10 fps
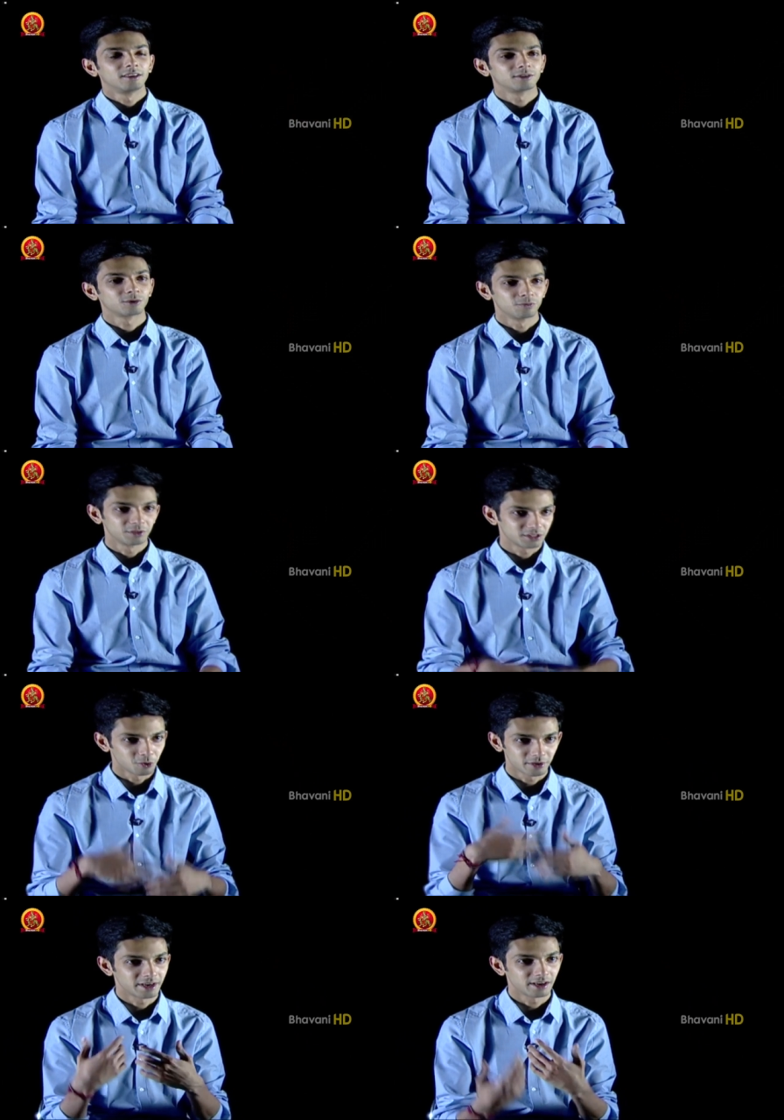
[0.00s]
So
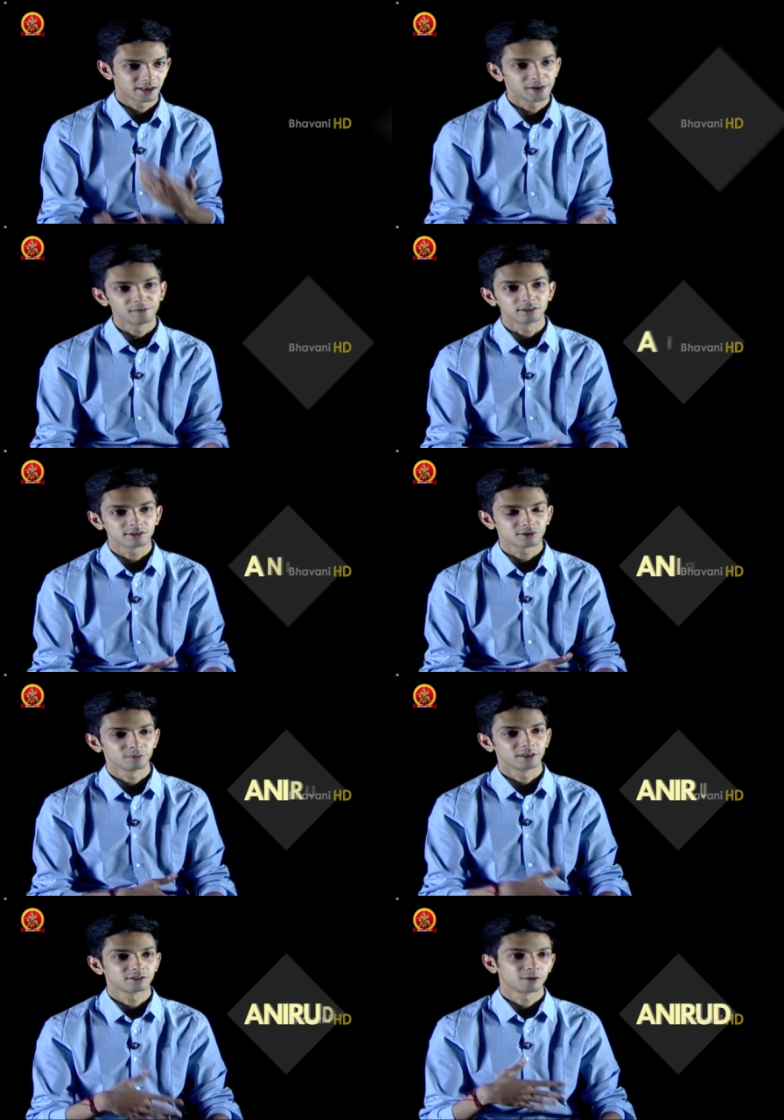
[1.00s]
without any live
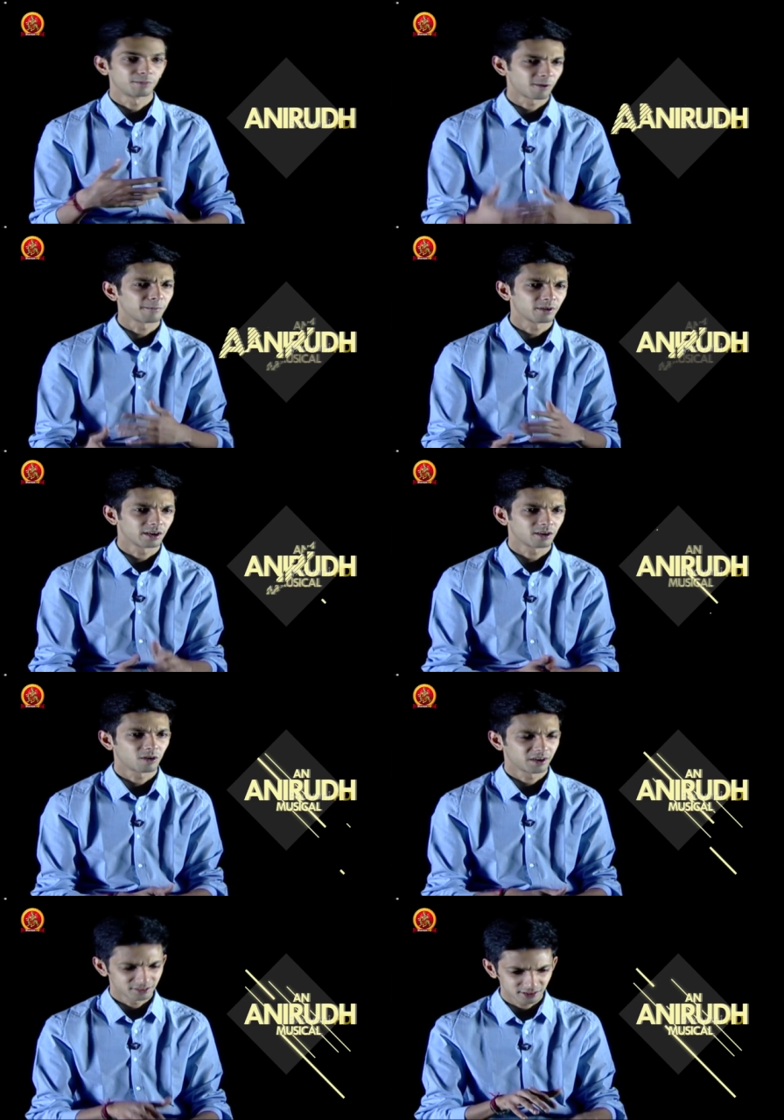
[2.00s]
instruments or proper
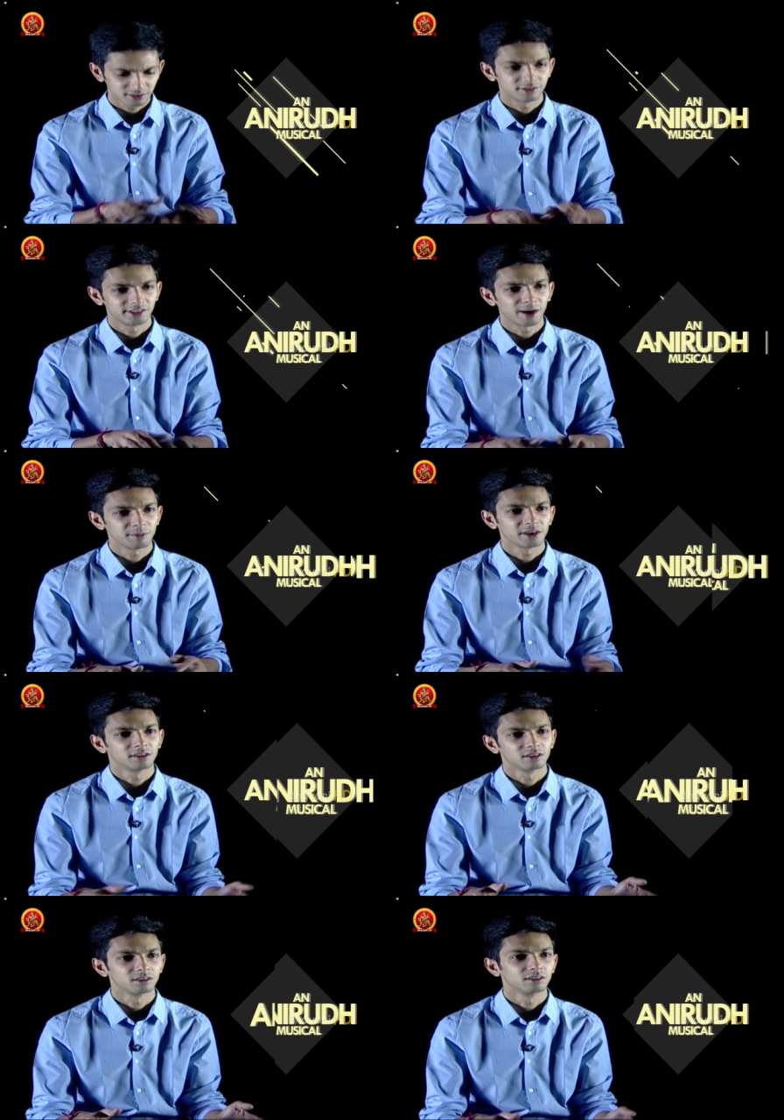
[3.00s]
recording, just jamming
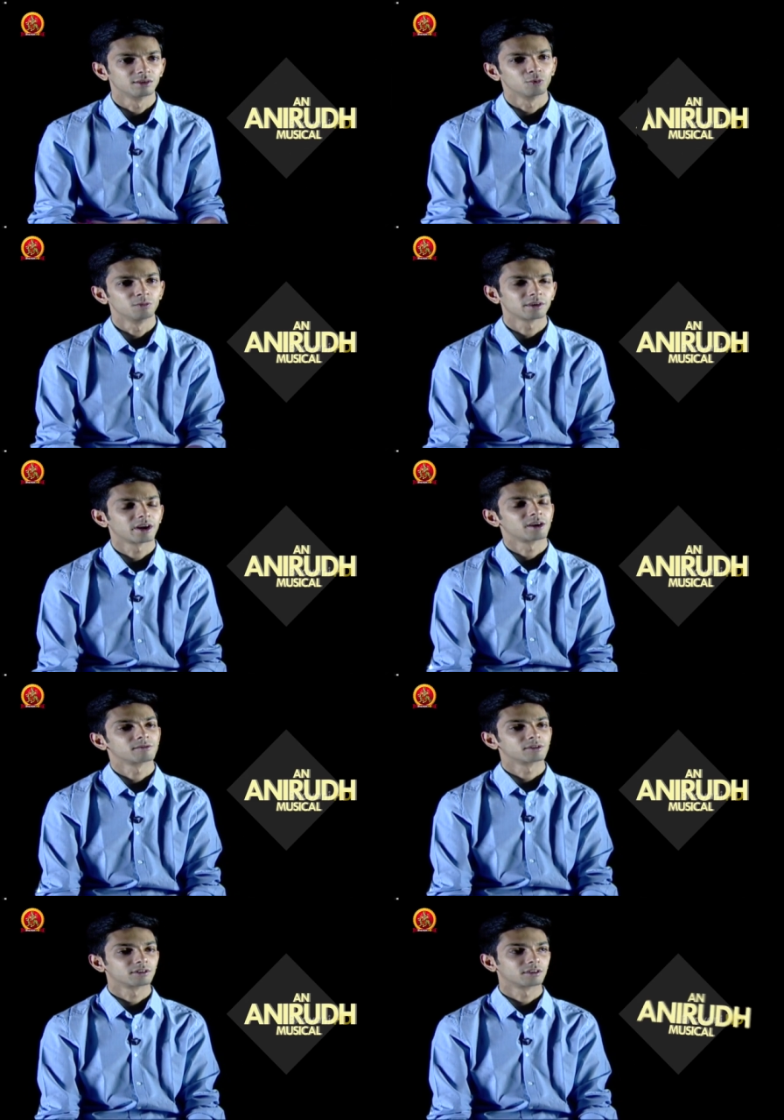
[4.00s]
in the room kind
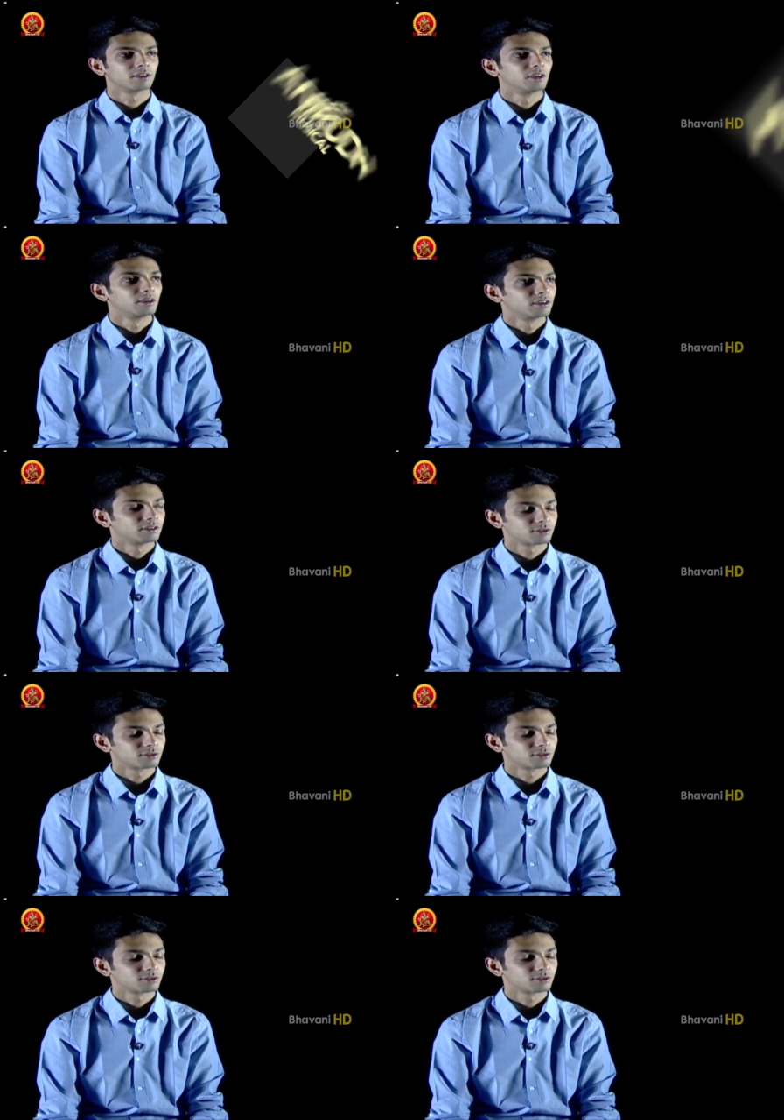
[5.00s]
of a.